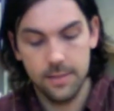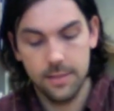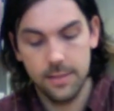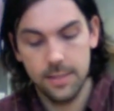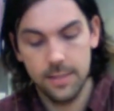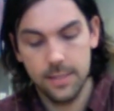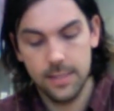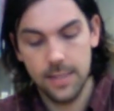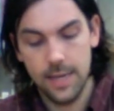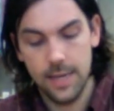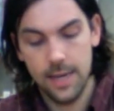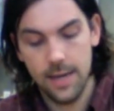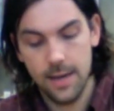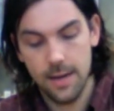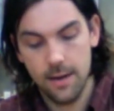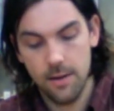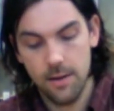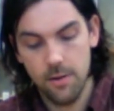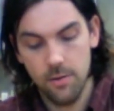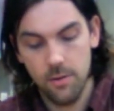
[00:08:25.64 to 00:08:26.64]

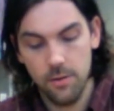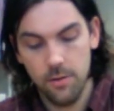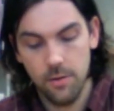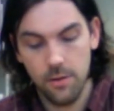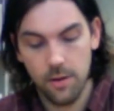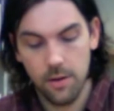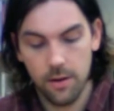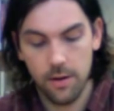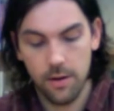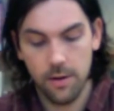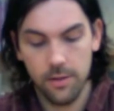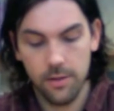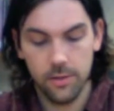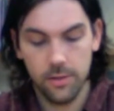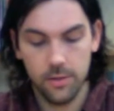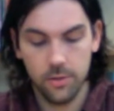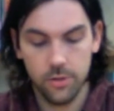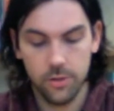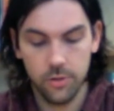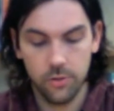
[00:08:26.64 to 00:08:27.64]
down, our
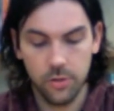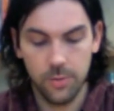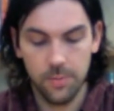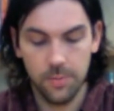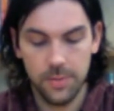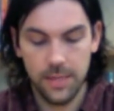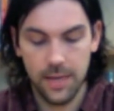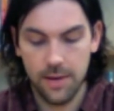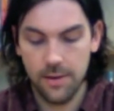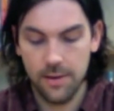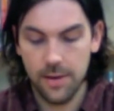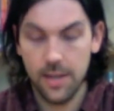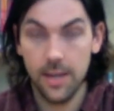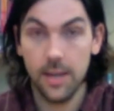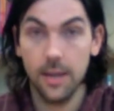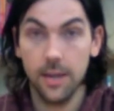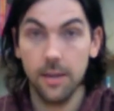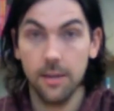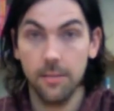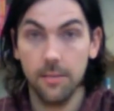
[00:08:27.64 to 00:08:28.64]
other strip down
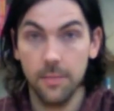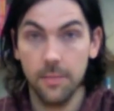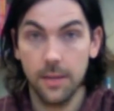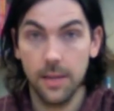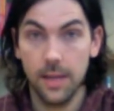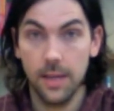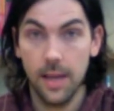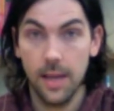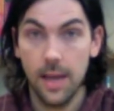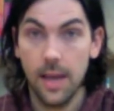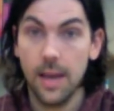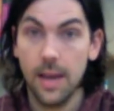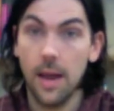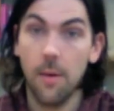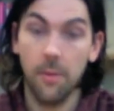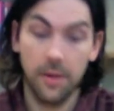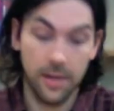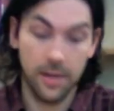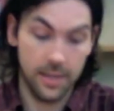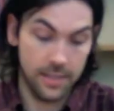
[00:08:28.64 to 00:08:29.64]
here. Now
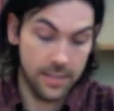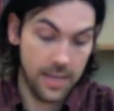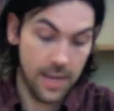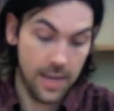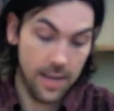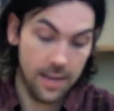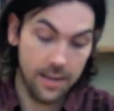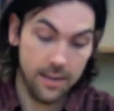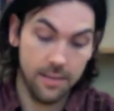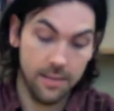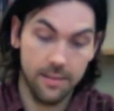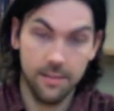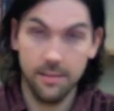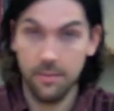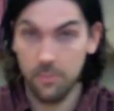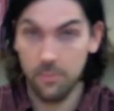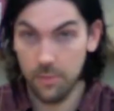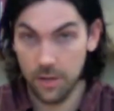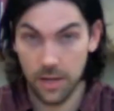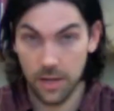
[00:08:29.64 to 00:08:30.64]
we're going
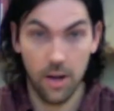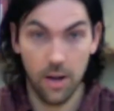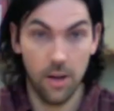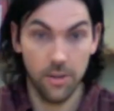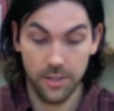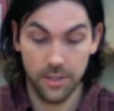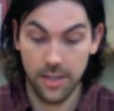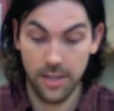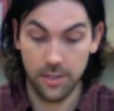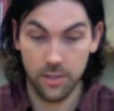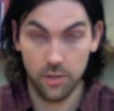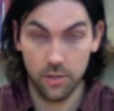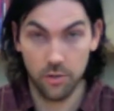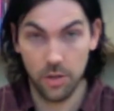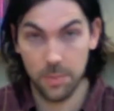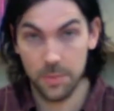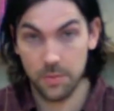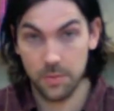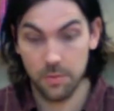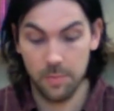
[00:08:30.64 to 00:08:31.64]
to alternate
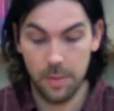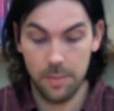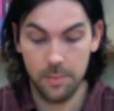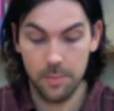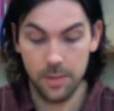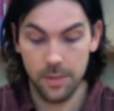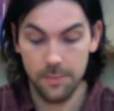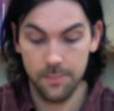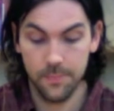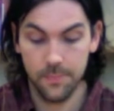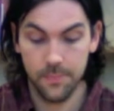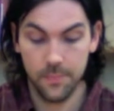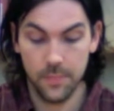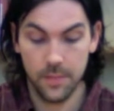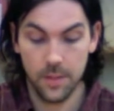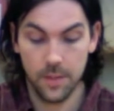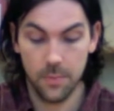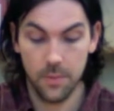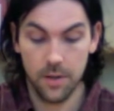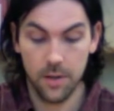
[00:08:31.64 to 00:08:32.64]
strips, remember?
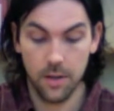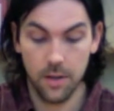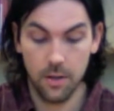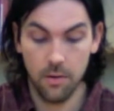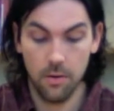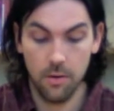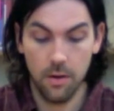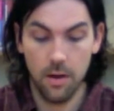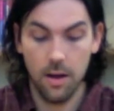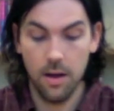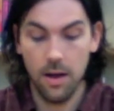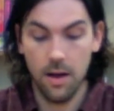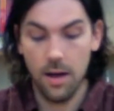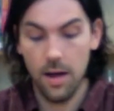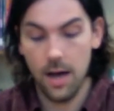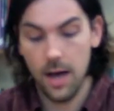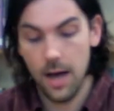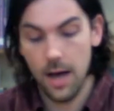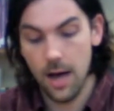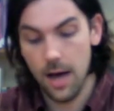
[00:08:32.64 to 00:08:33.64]
Then we're going to go
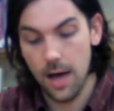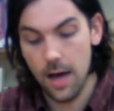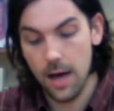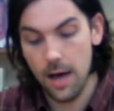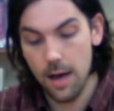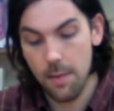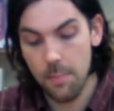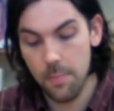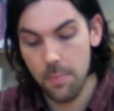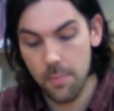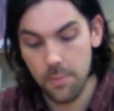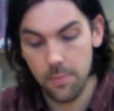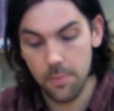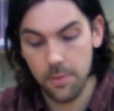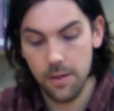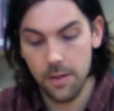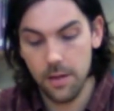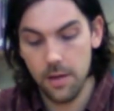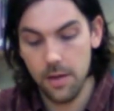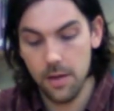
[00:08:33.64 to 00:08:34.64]

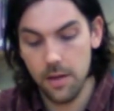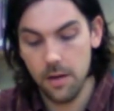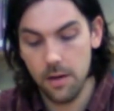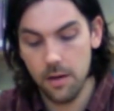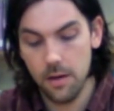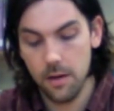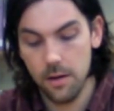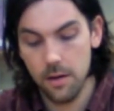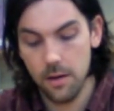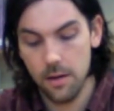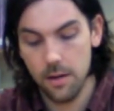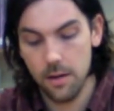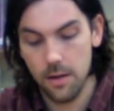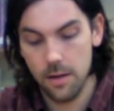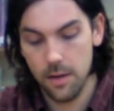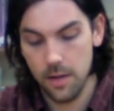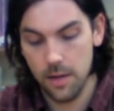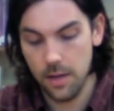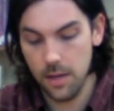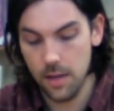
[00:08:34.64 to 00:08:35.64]
up here
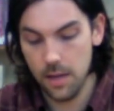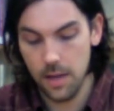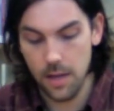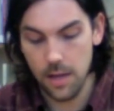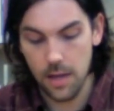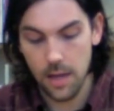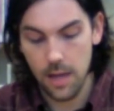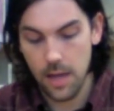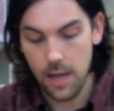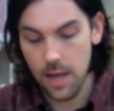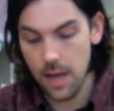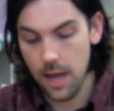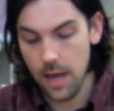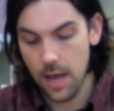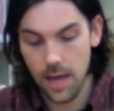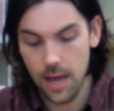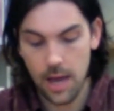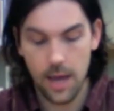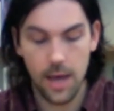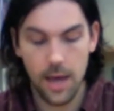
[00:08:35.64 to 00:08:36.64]

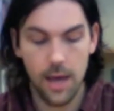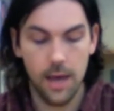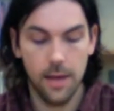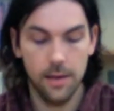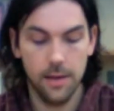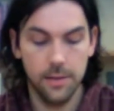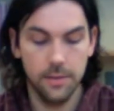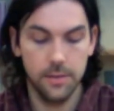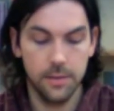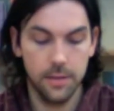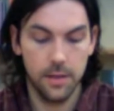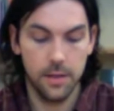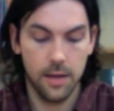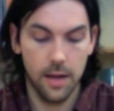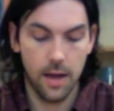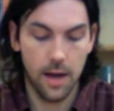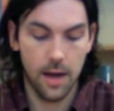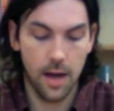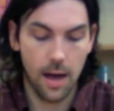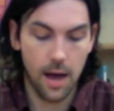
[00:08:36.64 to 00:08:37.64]
and
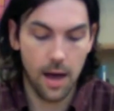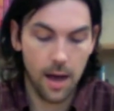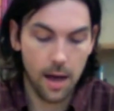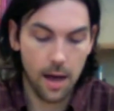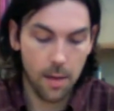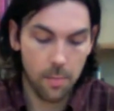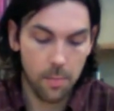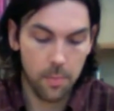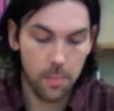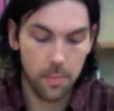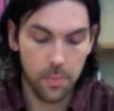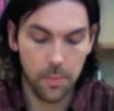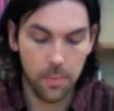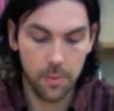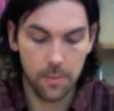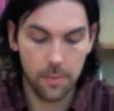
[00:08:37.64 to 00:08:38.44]
up.